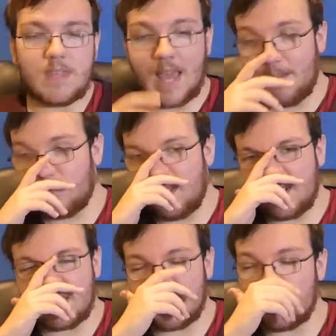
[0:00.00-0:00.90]
yeah,
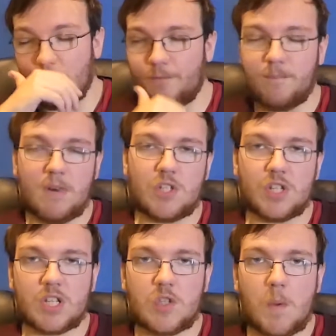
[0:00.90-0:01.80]
not much
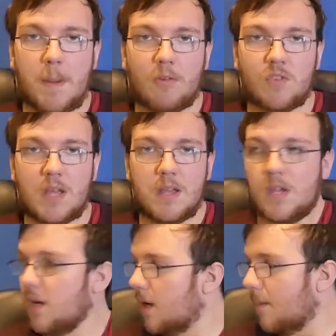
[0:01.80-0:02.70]
you can do about it,
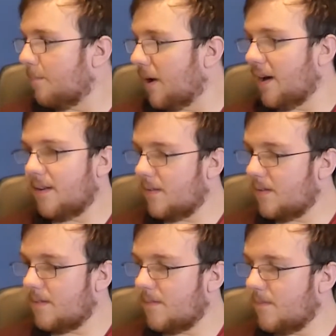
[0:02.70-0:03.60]
but
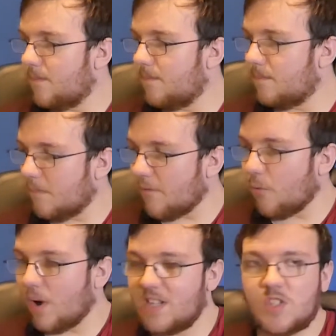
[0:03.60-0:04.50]

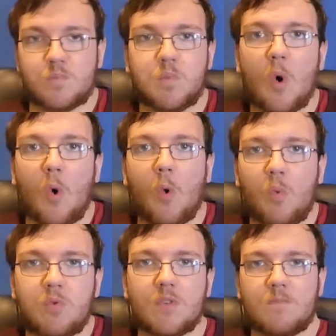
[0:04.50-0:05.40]
otherwise we're
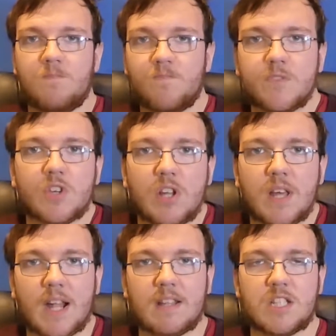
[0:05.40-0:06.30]
all
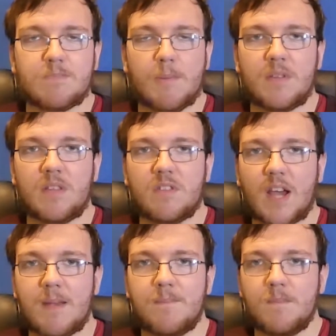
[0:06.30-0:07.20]
good at this moment in
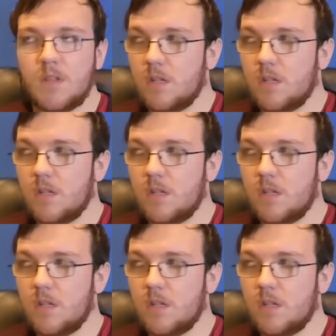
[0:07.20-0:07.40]
time.